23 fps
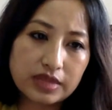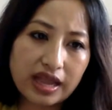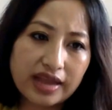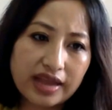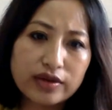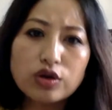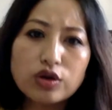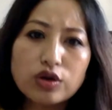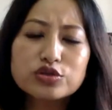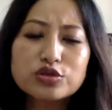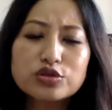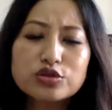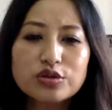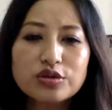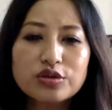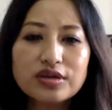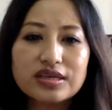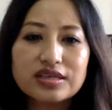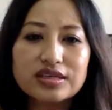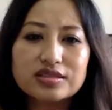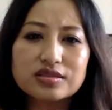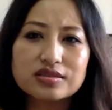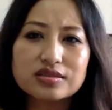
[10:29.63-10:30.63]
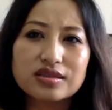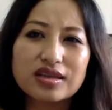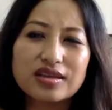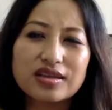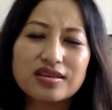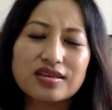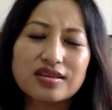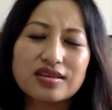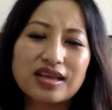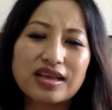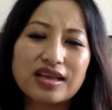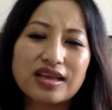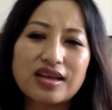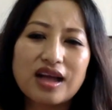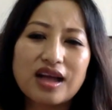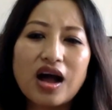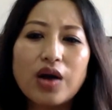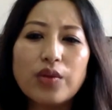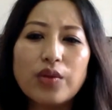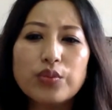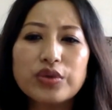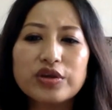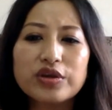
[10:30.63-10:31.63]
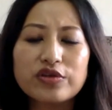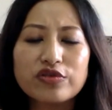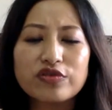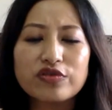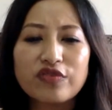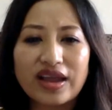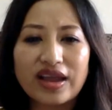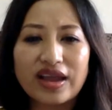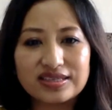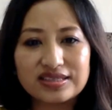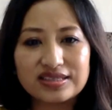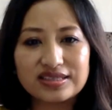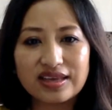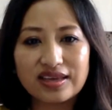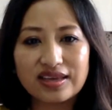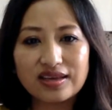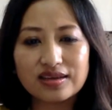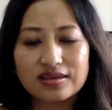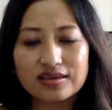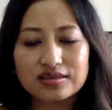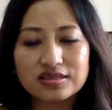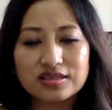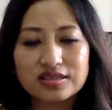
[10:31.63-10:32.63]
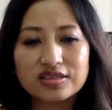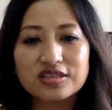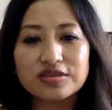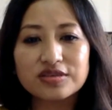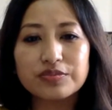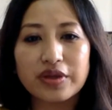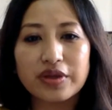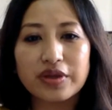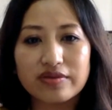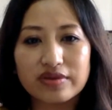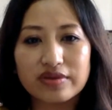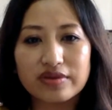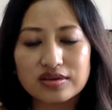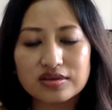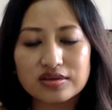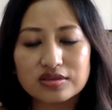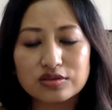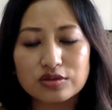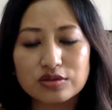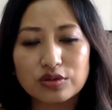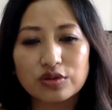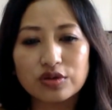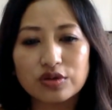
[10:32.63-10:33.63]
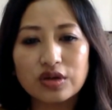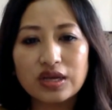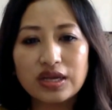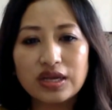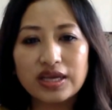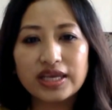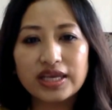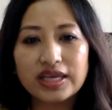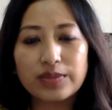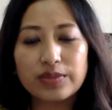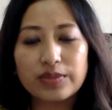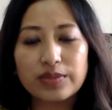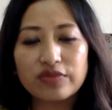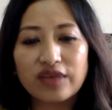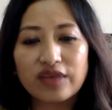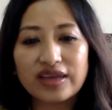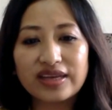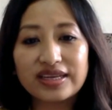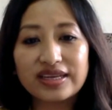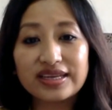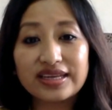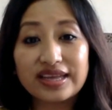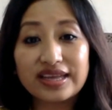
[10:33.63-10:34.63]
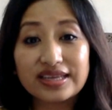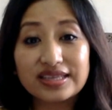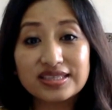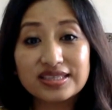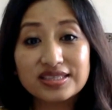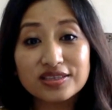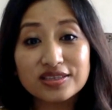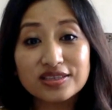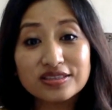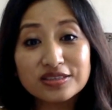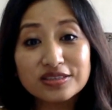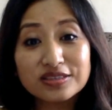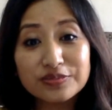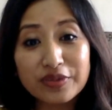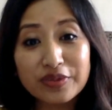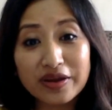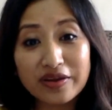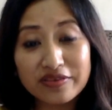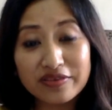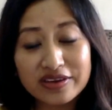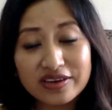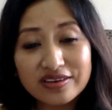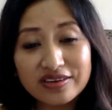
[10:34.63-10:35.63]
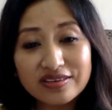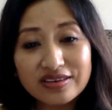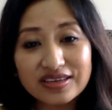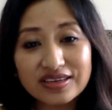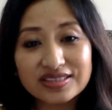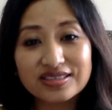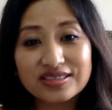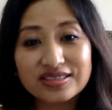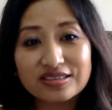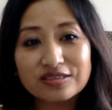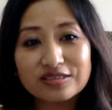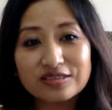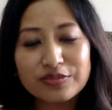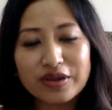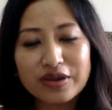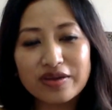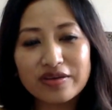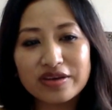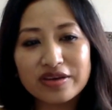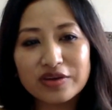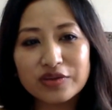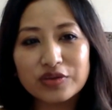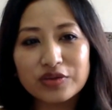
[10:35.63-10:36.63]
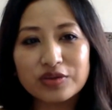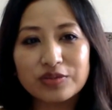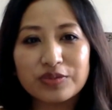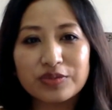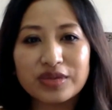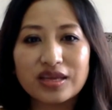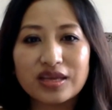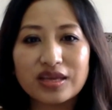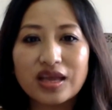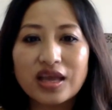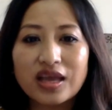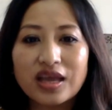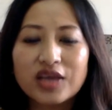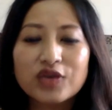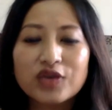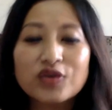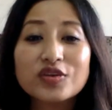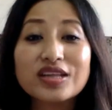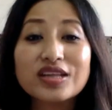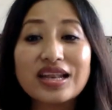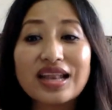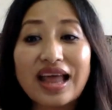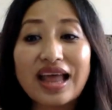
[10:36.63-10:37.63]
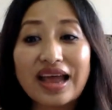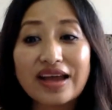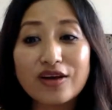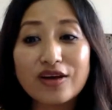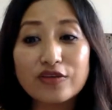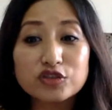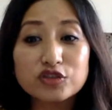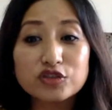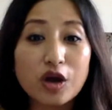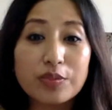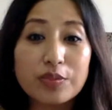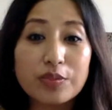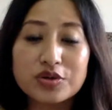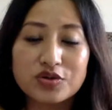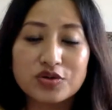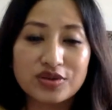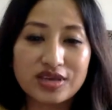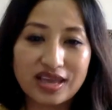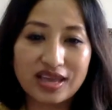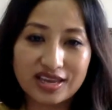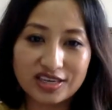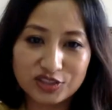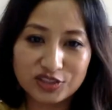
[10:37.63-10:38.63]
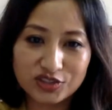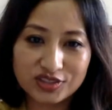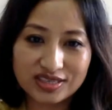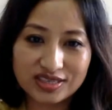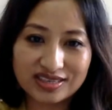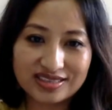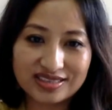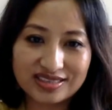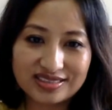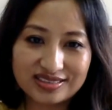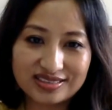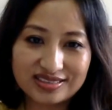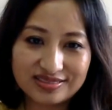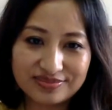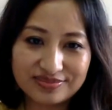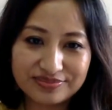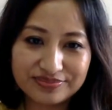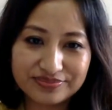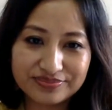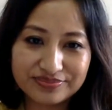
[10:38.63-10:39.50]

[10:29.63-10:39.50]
And also it can come with fighting certain barriers. So it can be fighting the external barrier. External barrier would be, you know, the lack of job creation,